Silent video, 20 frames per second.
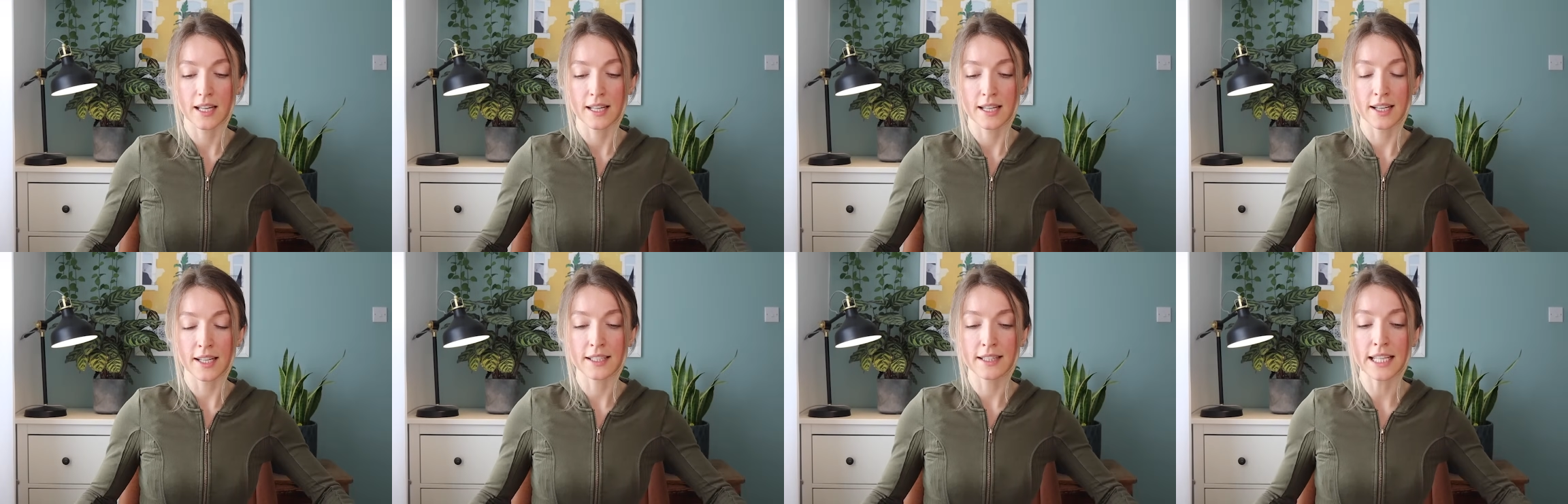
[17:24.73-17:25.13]

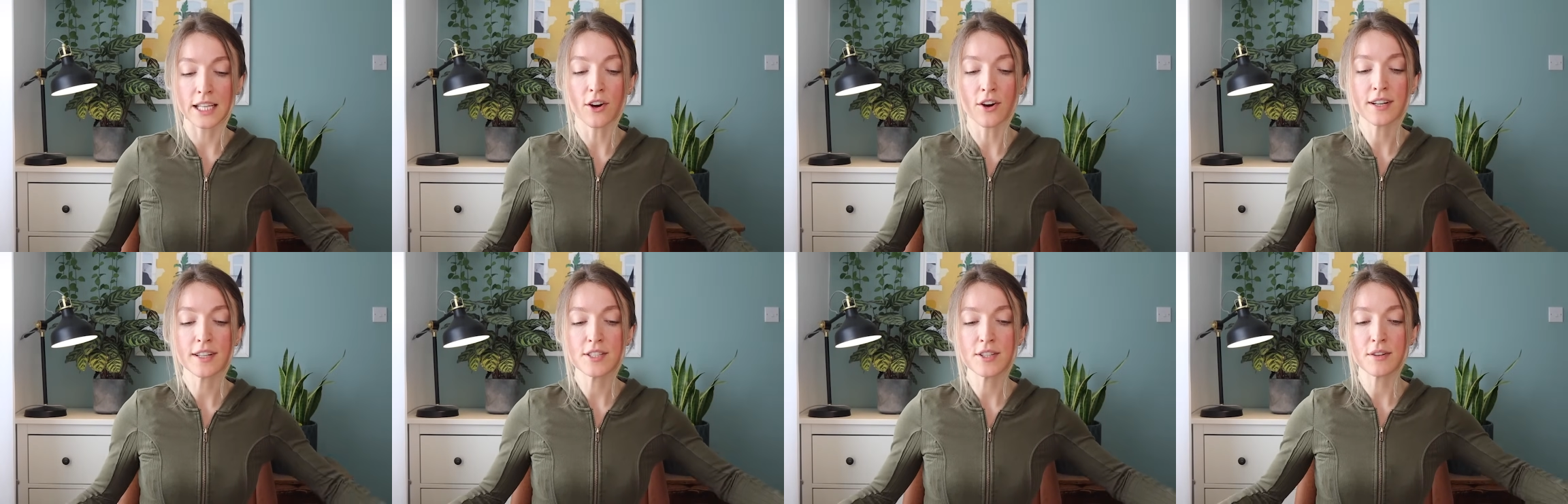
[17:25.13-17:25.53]
And like the
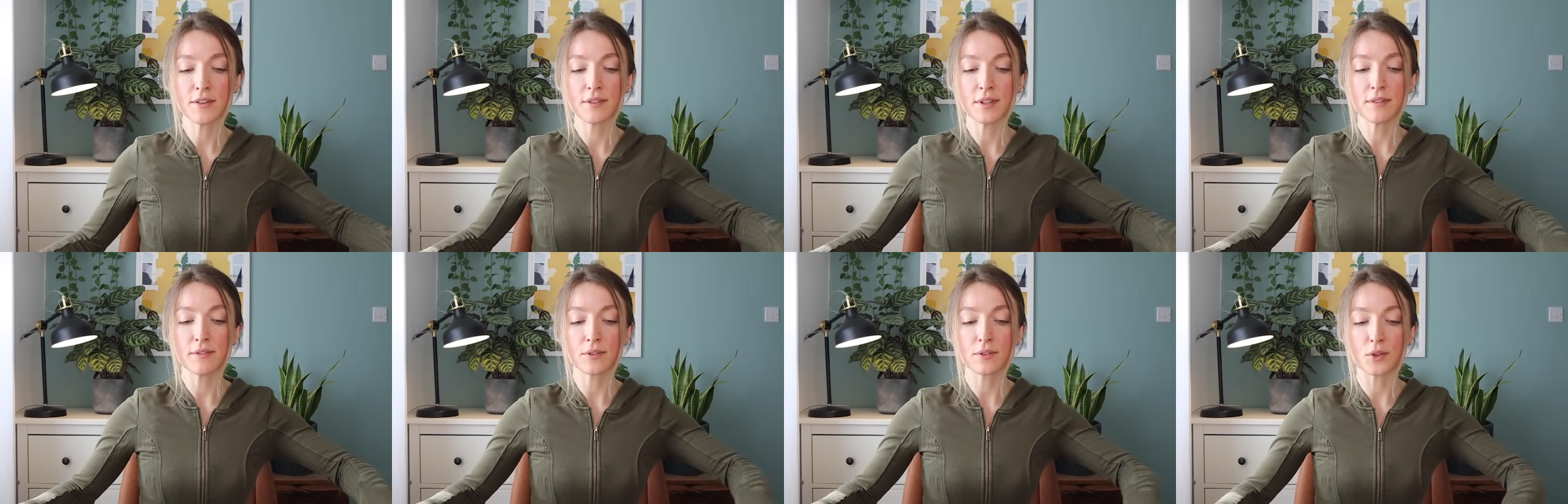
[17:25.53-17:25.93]
idea
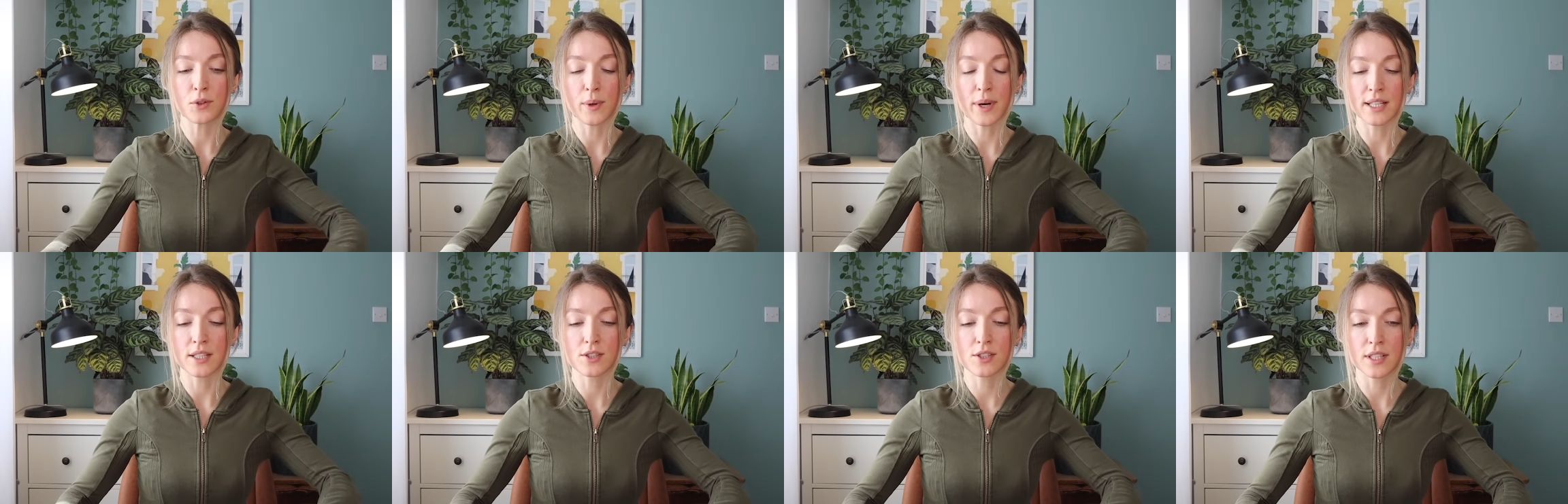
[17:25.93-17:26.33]
of even
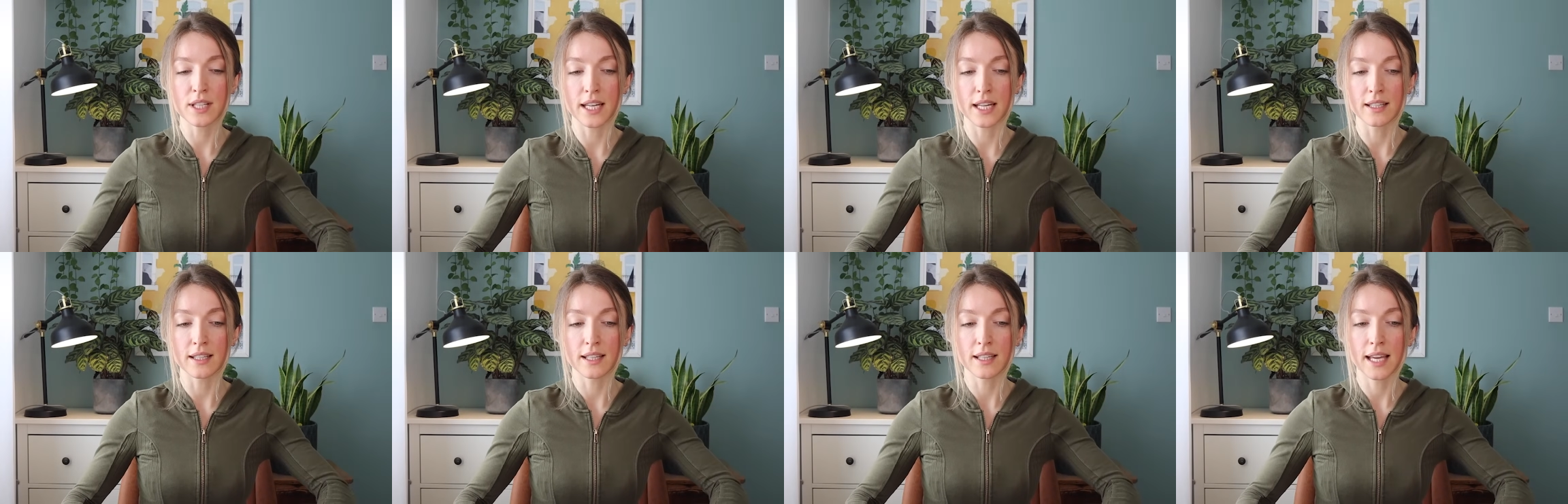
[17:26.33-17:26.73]

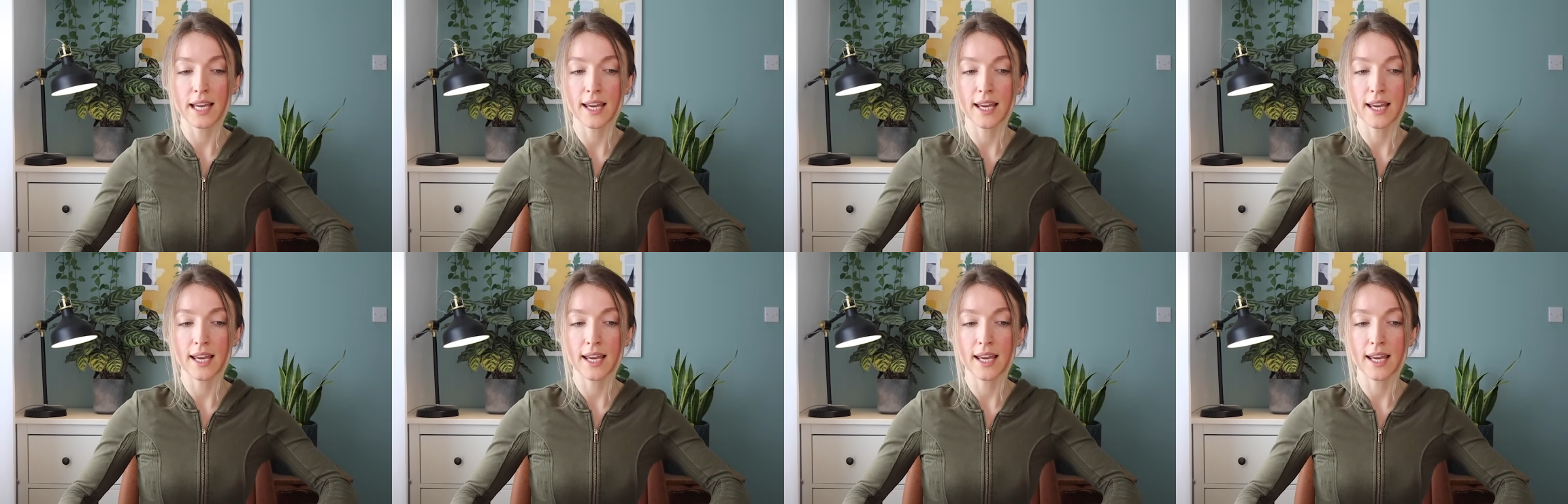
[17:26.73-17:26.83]
questioning,